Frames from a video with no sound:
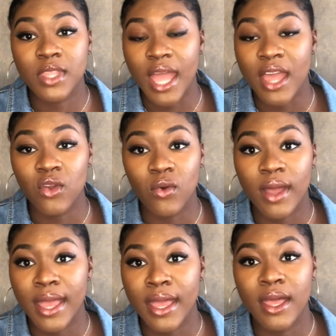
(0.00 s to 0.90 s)
dye your
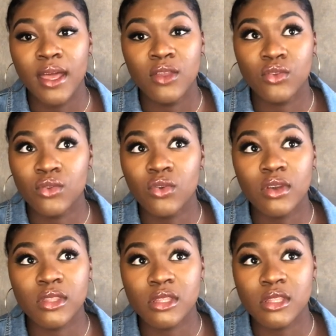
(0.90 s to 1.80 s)
hair. Do not
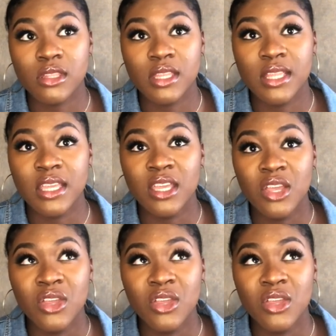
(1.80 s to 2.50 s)
consistently